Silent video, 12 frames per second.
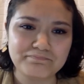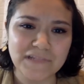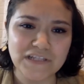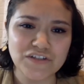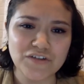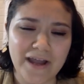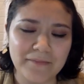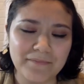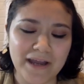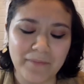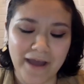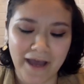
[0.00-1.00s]
so
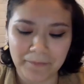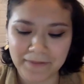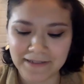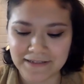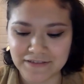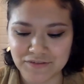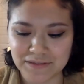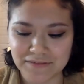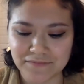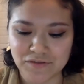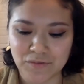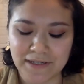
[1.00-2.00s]
I'm happy to
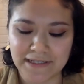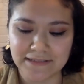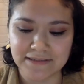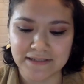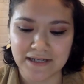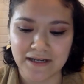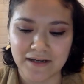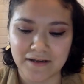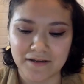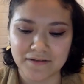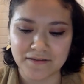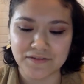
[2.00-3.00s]
have joined
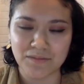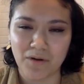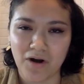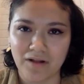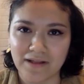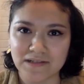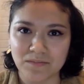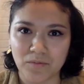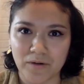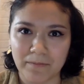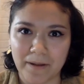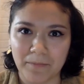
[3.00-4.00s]
DMAHL as a
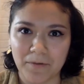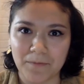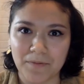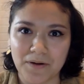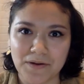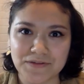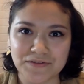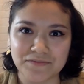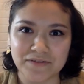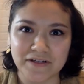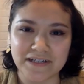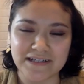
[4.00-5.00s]
board member, but also
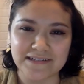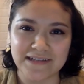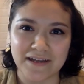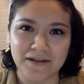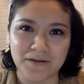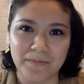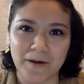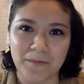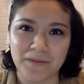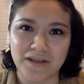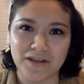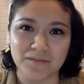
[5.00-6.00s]
very excited
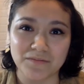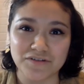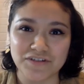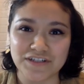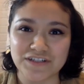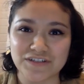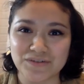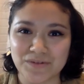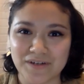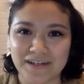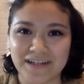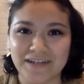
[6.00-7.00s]
about being an emerging
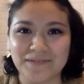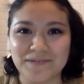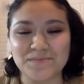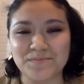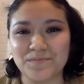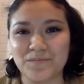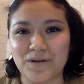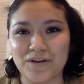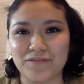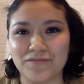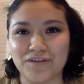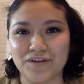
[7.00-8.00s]
historian. I was one
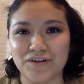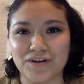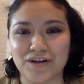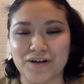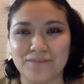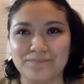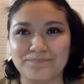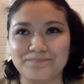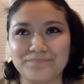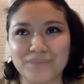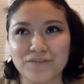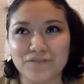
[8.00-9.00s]
of their
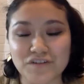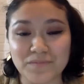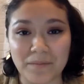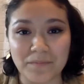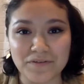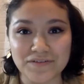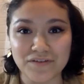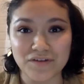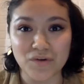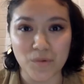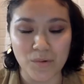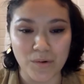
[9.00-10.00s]
first members of
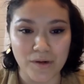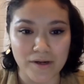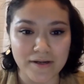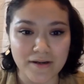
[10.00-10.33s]
their cohort.